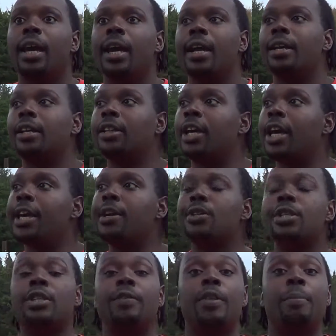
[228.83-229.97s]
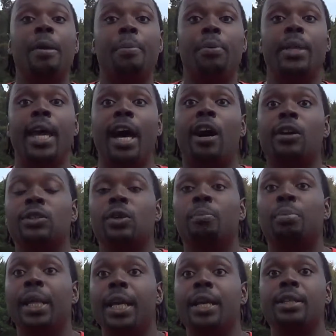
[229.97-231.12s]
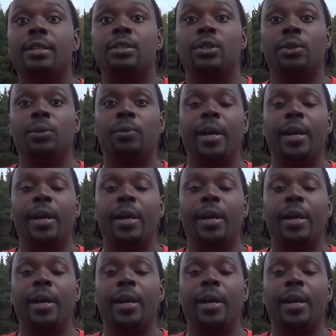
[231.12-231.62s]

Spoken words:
and the energies of the people that also planted it too,